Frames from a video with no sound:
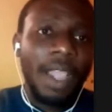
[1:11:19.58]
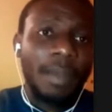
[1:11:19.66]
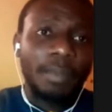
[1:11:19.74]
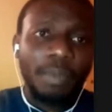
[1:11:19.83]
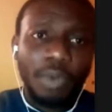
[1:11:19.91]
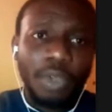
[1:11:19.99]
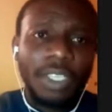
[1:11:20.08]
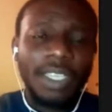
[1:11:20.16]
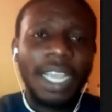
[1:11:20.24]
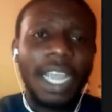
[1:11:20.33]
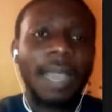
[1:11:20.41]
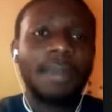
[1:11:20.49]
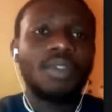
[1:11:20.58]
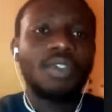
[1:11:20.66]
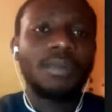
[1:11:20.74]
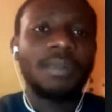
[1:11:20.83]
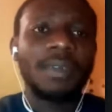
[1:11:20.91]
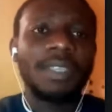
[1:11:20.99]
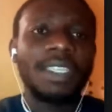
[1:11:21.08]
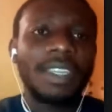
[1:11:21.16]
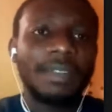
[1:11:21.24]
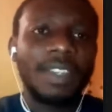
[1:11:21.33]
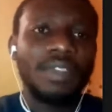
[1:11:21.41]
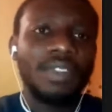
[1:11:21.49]
books, I'm going to be
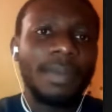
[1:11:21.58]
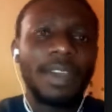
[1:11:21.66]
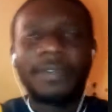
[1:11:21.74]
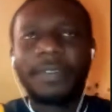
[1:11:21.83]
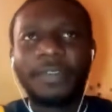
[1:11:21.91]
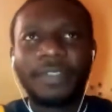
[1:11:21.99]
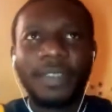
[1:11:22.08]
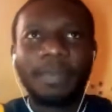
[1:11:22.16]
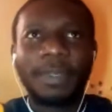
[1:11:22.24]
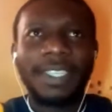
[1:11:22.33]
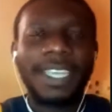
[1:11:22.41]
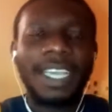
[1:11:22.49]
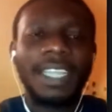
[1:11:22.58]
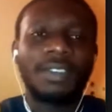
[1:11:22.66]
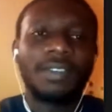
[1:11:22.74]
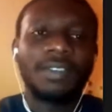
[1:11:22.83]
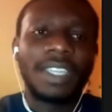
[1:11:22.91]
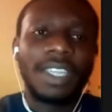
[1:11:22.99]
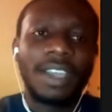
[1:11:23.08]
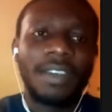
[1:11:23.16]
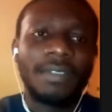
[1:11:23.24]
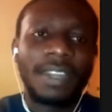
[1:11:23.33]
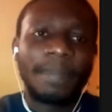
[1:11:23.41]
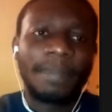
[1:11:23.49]
giving you about 50% of
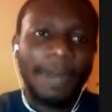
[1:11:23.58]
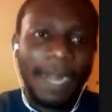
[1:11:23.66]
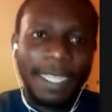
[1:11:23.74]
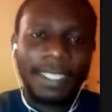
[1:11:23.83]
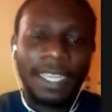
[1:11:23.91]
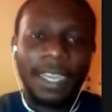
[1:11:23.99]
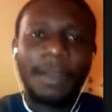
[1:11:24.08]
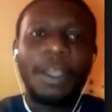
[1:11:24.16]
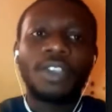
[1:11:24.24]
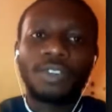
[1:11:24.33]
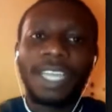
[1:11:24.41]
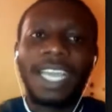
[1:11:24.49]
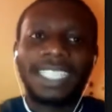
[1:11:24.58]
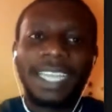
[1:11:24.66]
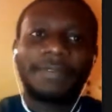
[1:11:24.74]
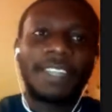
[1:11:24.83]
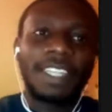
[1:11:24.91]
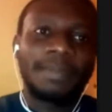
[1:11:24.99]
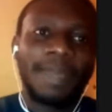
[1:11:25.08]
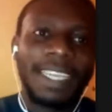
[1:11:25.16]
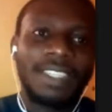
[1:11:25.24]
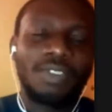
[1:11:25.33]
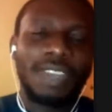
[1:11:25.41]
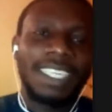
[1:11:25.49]
the price. So that's affiliate
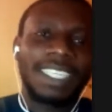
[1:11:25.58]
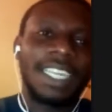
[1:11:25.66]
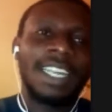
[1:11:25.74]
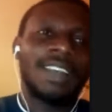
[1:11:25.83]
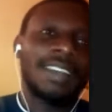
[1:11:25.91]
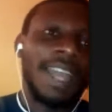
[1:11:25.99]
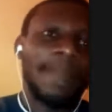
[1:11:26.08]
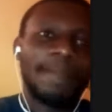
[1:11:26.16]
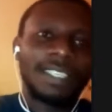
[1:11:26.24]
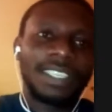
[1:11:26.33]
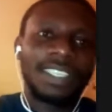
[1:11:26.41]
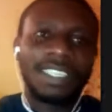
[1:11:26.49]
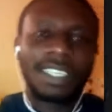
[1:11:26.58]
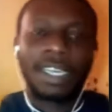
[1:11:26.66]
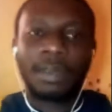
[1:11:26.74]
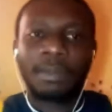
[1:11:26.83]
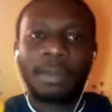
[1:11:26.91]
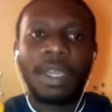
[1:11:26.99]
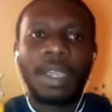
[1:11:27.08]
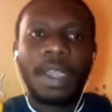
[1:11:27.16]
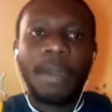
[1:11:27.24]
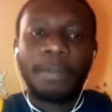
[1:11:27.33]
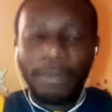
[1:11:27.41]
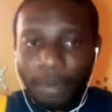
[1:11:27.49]
marketing. You are selling another person's
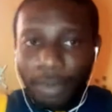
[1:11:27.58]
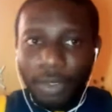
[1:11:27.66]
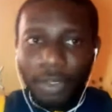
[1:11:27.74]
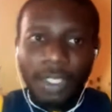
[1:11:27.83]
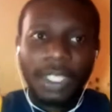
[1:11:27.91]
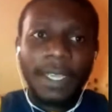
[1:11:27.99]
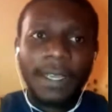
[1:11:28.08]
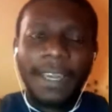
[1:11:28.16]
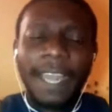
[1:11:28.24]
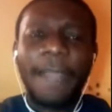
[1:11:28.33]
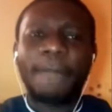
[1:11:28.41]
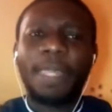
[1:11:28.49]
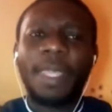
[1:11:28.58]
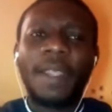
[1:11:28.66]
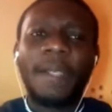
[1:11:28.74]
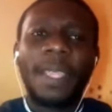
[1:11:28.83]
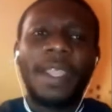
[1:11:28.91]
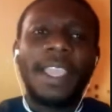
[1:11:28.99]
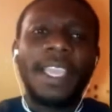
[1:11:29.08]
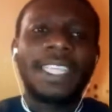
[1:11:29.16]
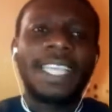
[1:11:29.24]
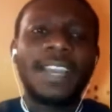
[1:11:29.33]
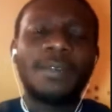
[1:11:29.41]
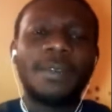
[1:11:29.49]
product. Now he
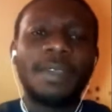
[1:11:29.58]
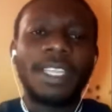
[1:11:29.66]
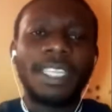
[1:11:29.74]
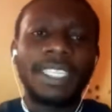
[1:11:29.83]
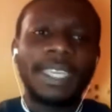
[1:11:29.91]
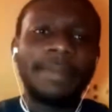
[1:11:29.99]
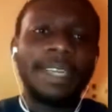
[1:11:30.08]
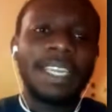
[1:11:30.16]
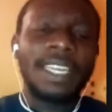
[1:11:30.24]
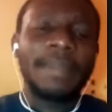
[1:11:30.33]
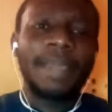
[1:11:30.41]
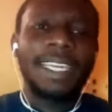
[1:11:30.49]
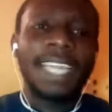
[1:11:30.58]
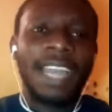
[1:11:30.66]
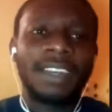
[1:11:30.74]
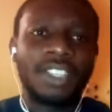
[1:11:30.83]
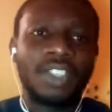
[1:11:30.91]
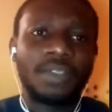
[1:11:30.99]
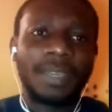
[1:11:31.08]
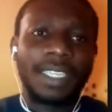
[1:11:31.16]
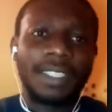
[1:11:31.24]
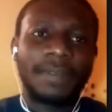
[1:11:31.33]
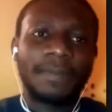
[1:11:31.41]
said, immediately he made the announcement,